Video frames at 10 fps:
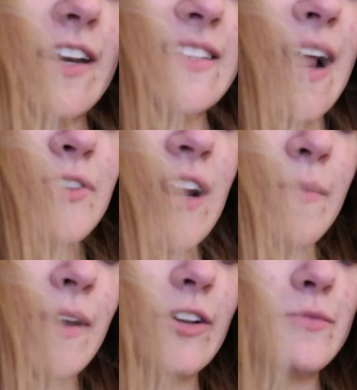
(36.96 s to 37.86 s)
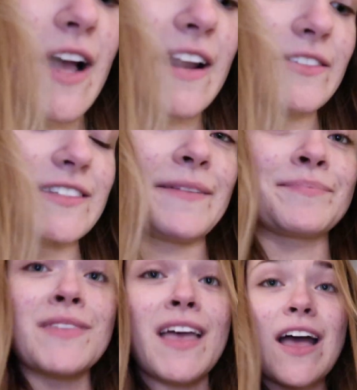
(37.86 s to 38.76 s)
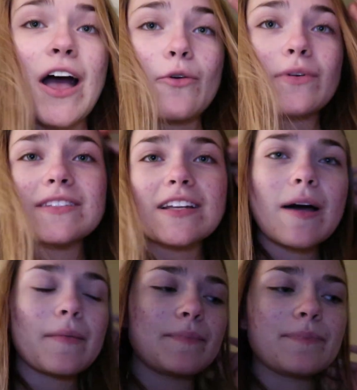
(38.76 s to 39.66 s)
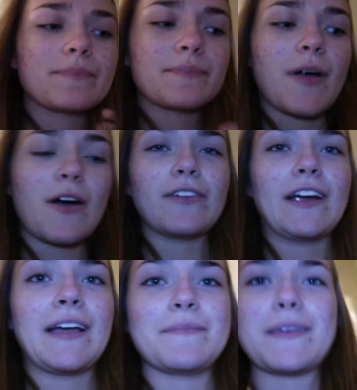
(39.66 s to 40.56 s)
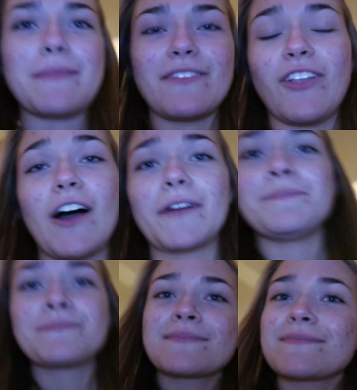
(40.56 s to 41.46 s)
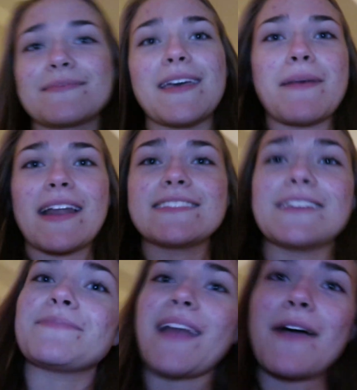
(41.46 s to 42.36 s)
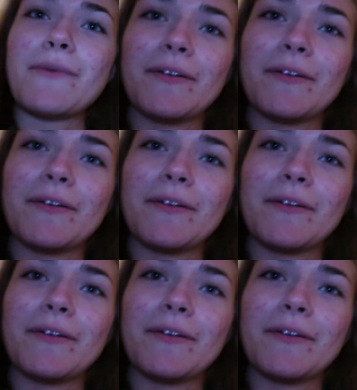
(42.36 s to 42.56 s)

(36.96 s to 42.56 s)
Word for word: or Snapchatted in my group chat, and I was like, who wants to come over and be my vlog? And Maddie said, I